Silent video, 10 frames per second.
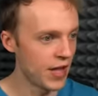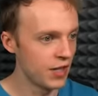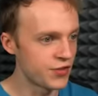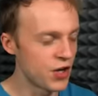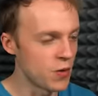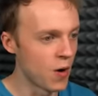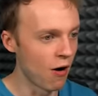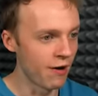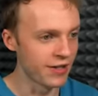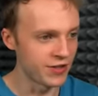fellas, don't
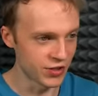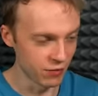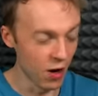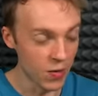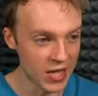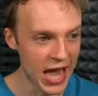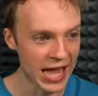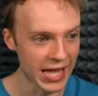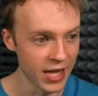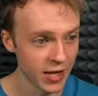worry. It's, you're okay.